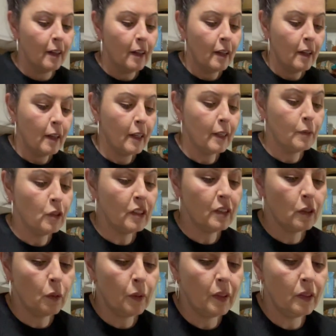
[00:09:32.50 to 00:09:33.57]
I am just
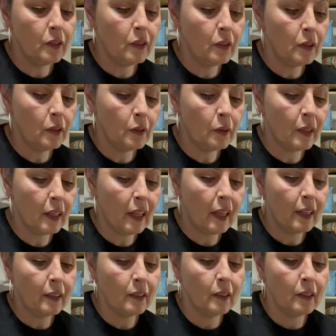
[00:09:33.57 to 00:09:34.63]
going to,
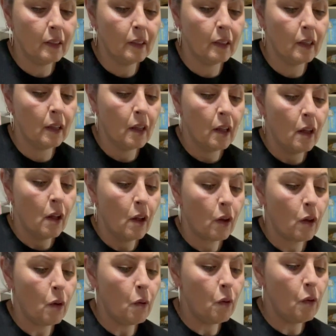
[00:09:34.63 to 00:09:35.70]
again,
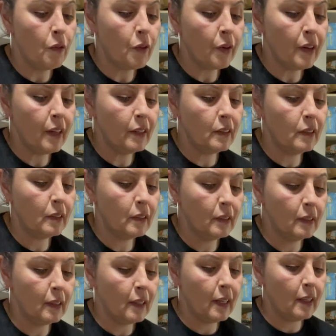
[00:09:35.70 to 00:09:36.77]
go over it
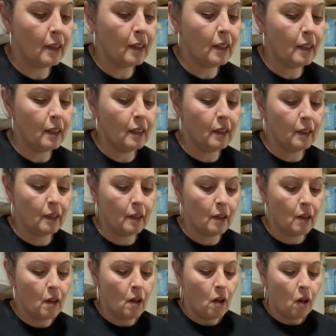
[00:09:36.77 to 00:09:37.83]
lightly
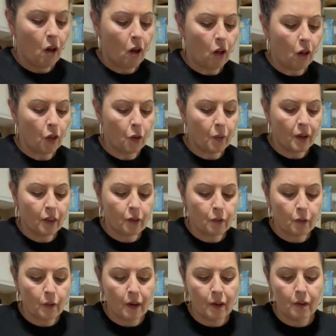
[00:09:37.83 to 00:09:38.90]
all the way
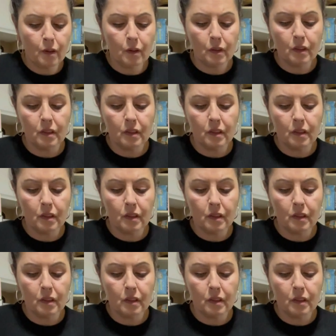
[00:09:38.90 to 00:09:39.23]
throughout.